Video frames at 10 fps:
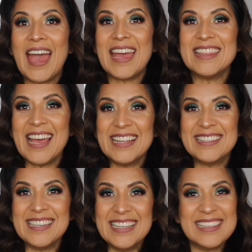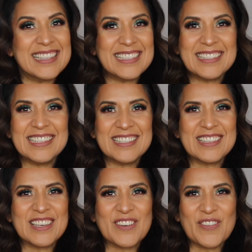And that's it. This is
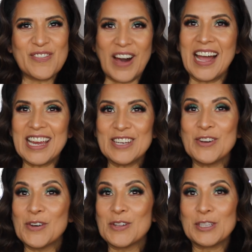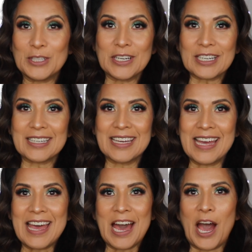the final look
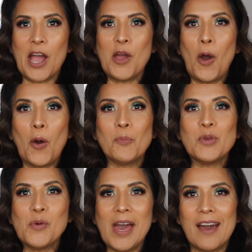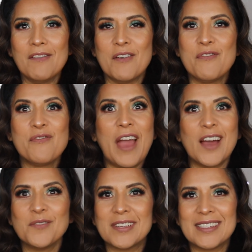I hope you have a
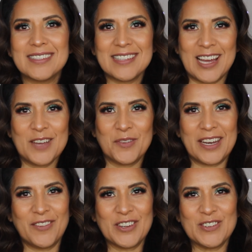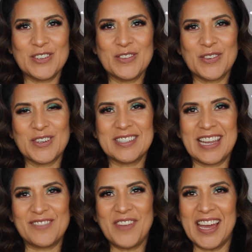fabulous time, whatever you do for
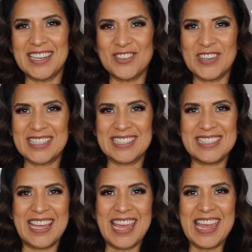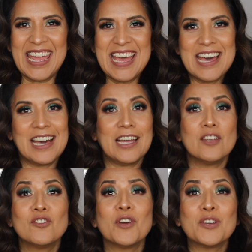St. Patrick's Day. I
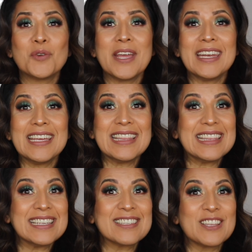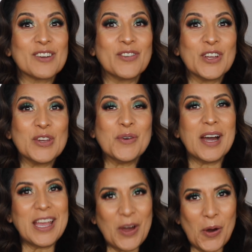enjoy creating this look for you.
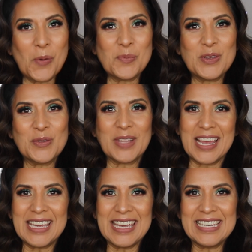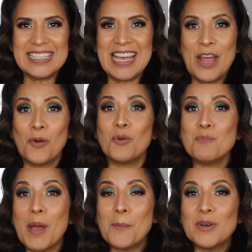I hope you like it.
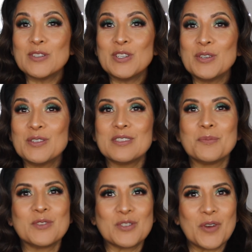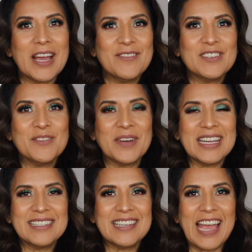Remember to subscribe to
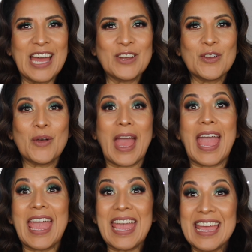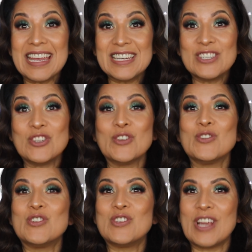my channel and to
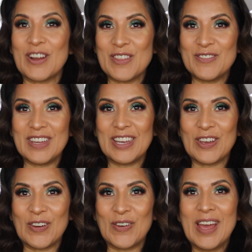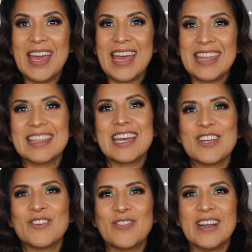share the video and let
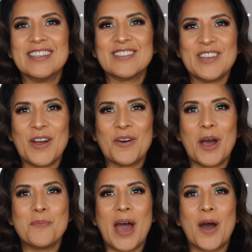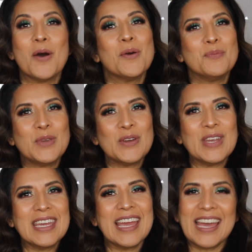your friends know about
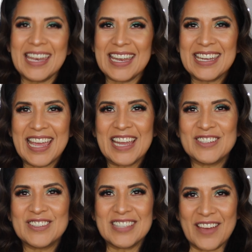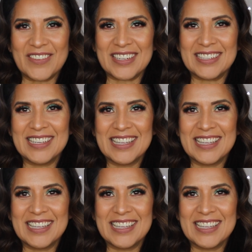beauty at any age seven.